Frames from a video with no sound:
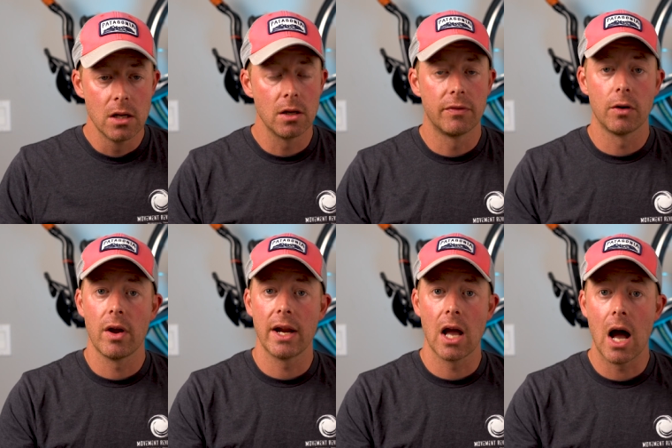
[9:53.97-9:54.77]
So if you're
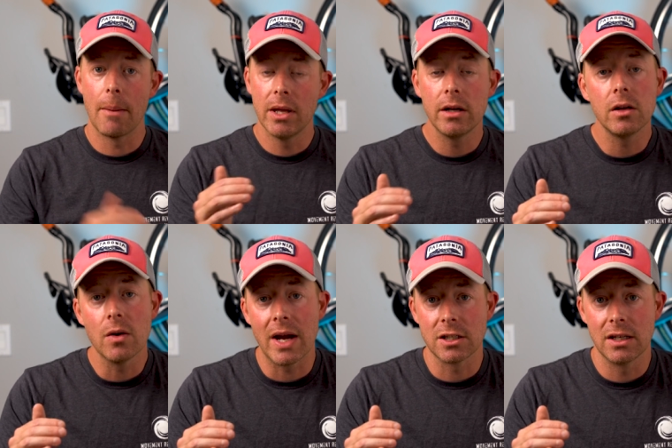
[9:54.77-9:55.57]
running uphill, still
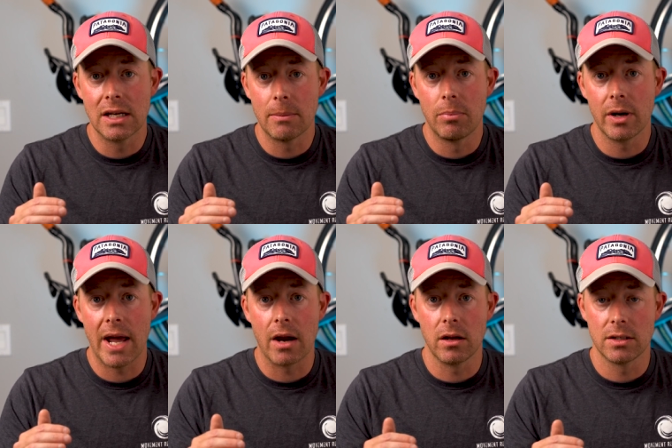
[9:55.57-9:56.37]
you actually need to put
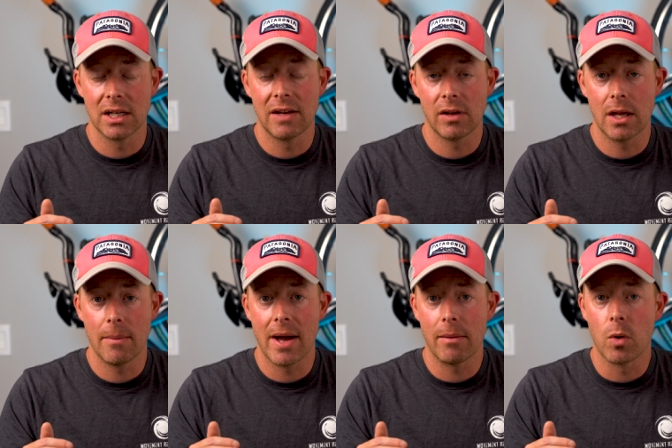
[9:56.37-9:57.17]
out a significant
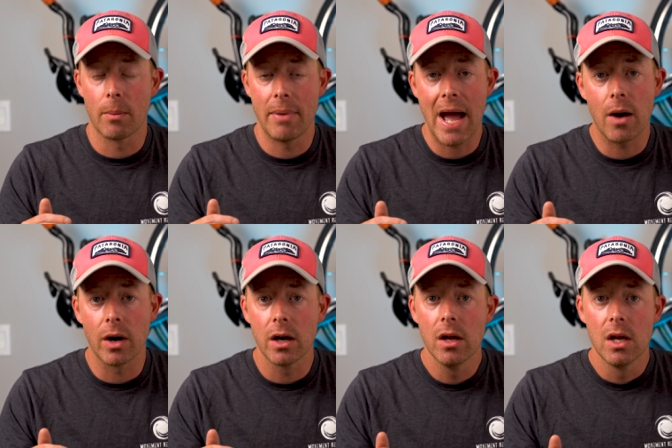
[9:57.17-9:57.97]
amount more
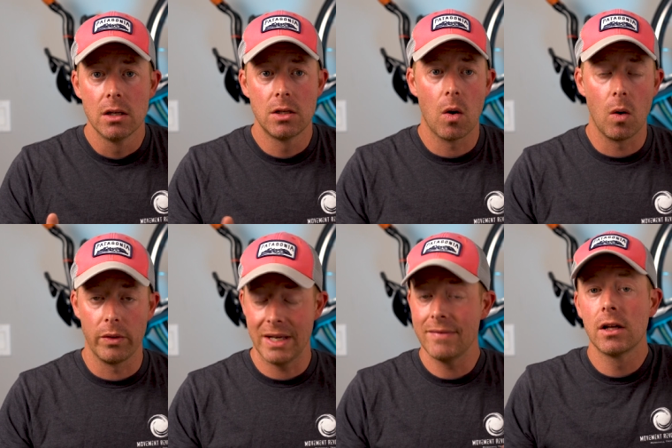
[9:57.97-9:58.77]
power to
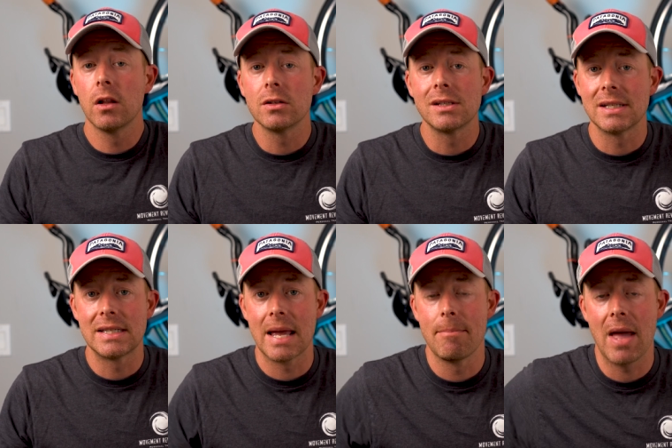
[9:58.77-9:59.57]
hold even close to the
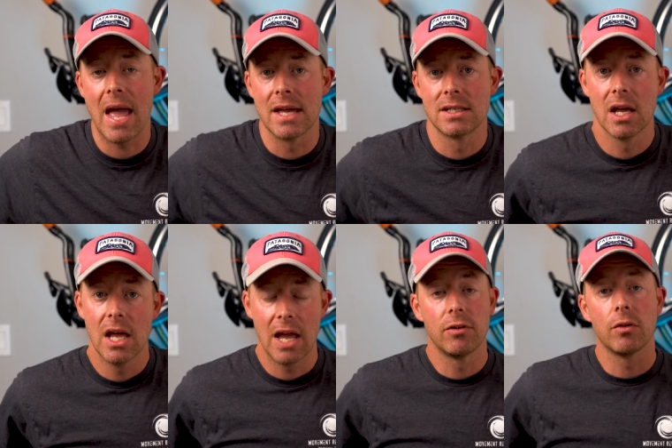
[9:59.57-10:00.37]
same pace.
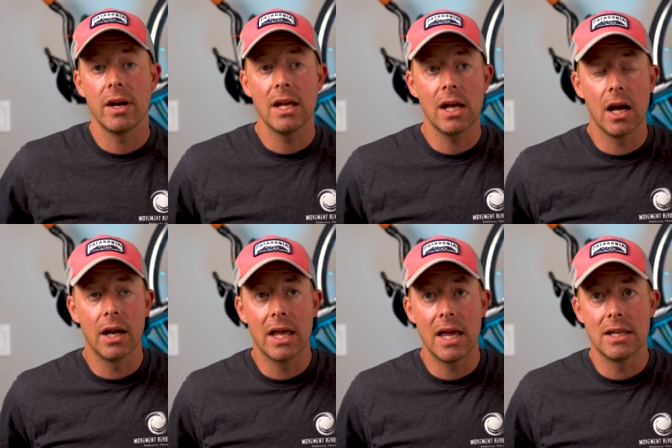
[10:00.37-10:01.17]
If you're running
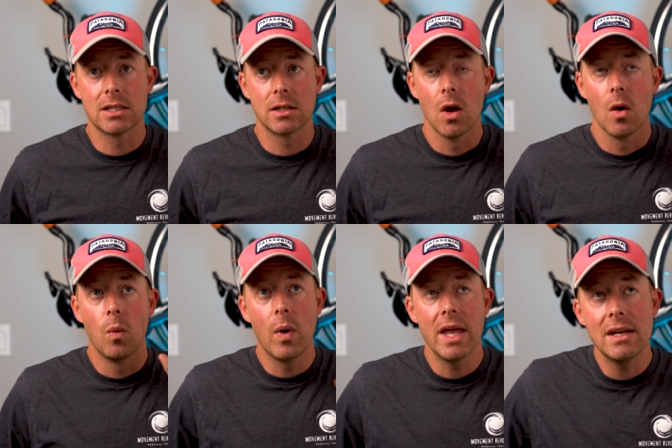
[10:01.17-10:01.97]
against
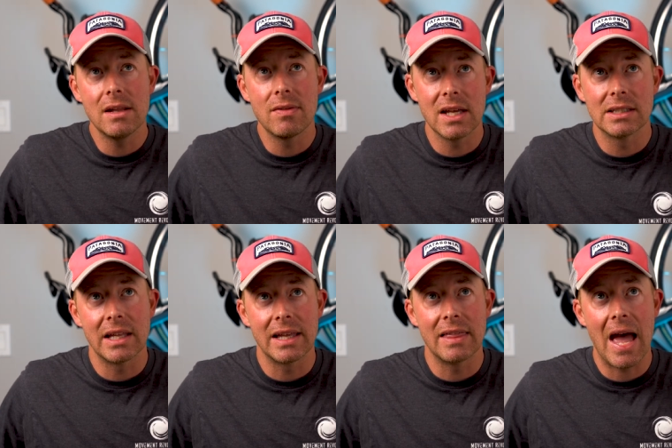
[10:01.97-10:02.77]
wind and things
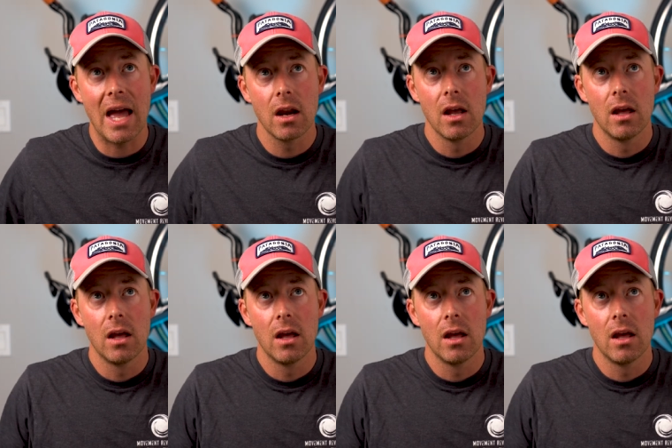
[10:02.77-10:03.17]
like that,